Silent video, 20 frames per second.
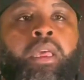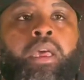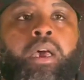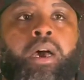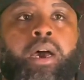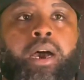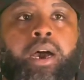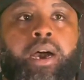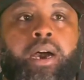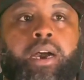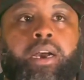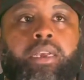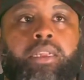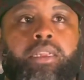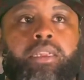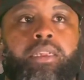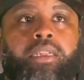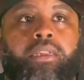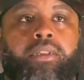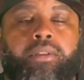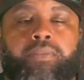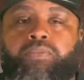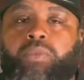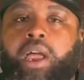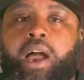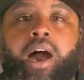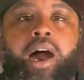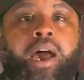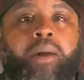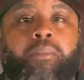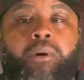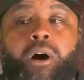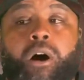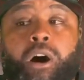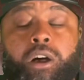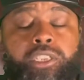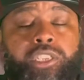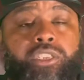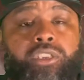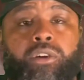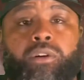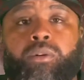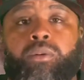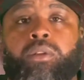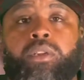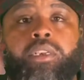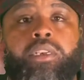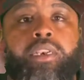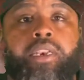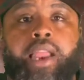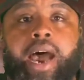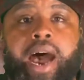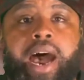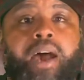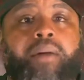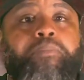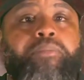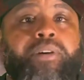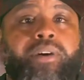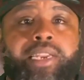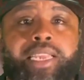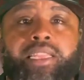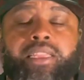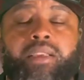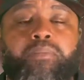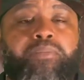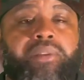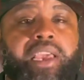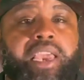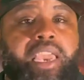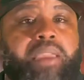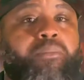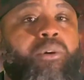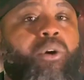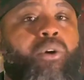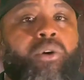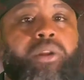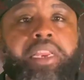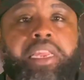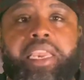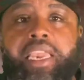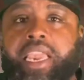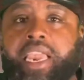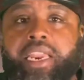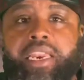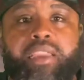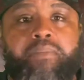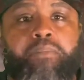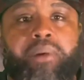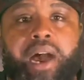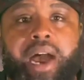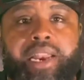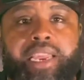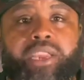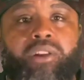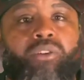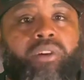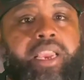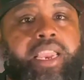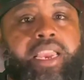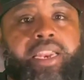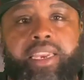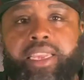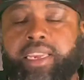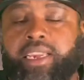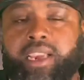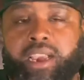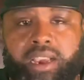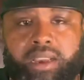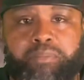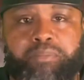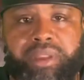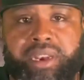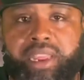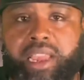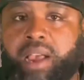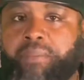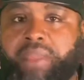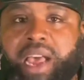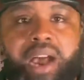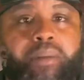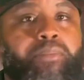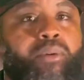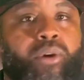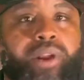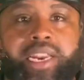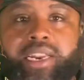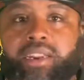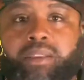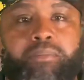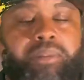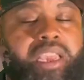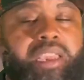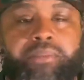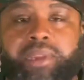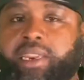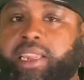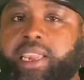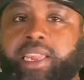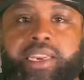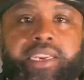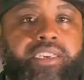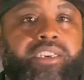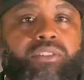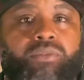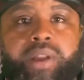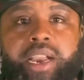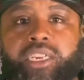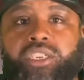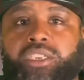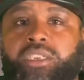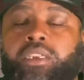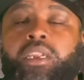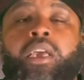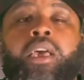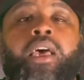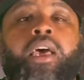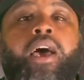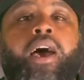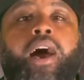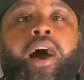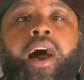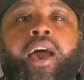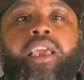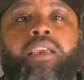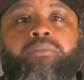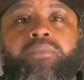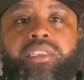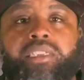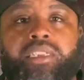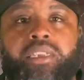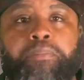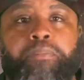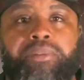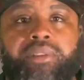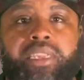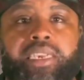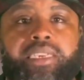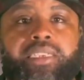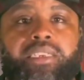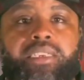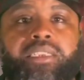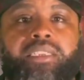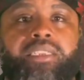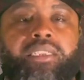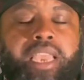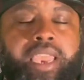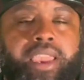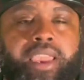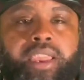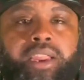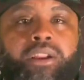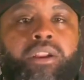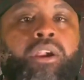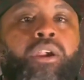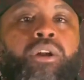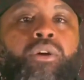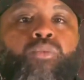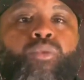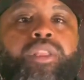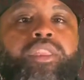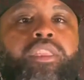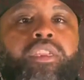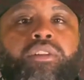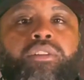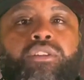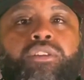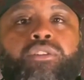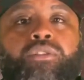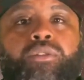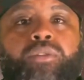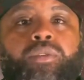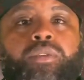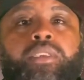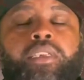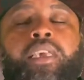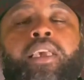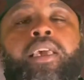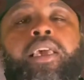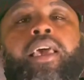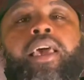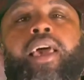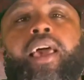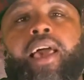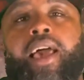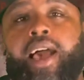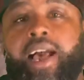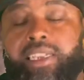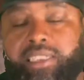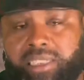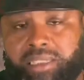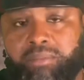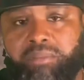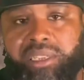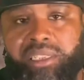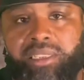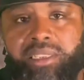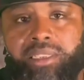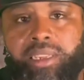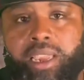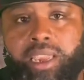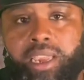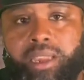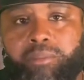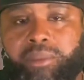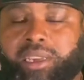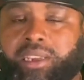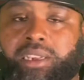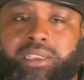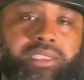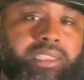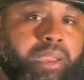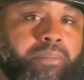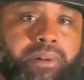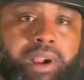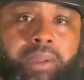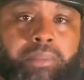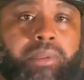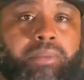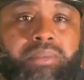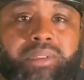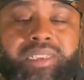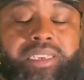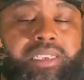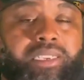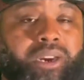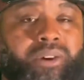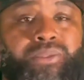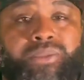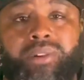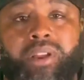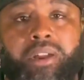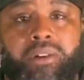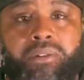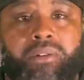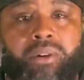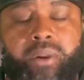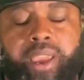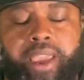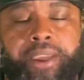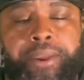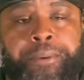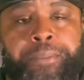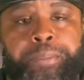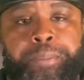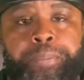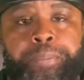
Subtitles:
I'm also not putting the blame on anybody or any company. I'm not pointing the blame in any direction. I am simply just saying what the news hasn't been saying because they probably don't know, okay?